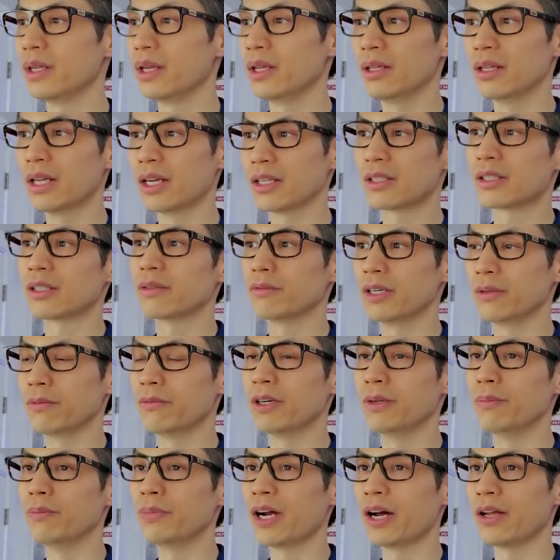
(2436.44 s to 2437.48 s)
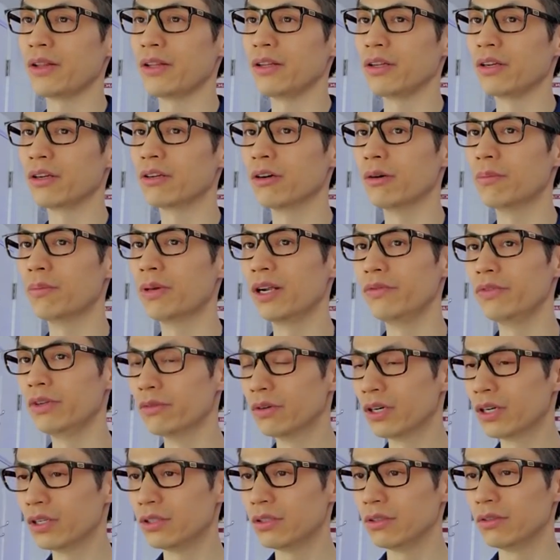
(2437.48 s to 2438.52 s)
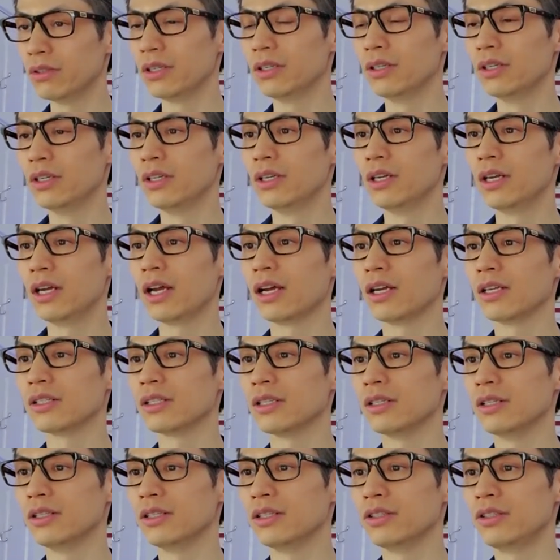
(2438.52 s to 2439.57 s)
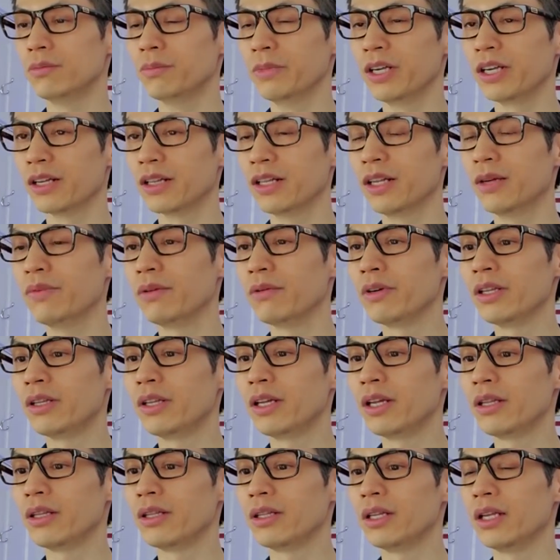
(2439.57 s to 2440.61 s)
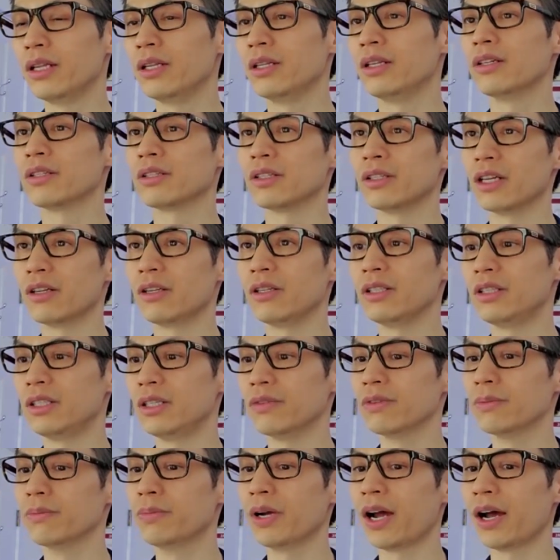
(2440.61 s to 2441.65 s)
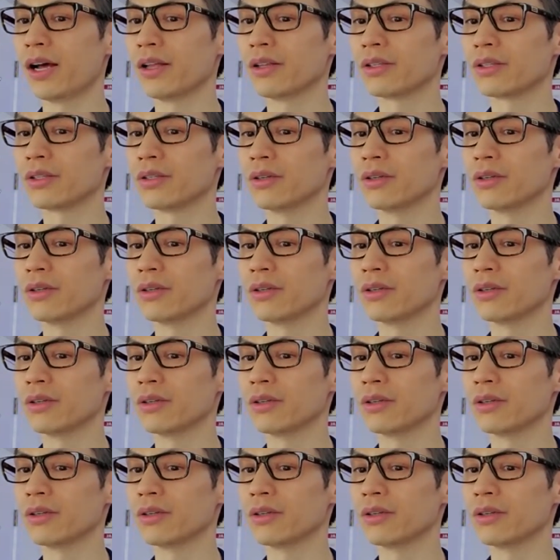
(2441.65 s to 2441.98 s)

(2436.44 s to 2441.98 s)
that's one path you can go. But if you want to do it as to make a living with it, then there's another different path.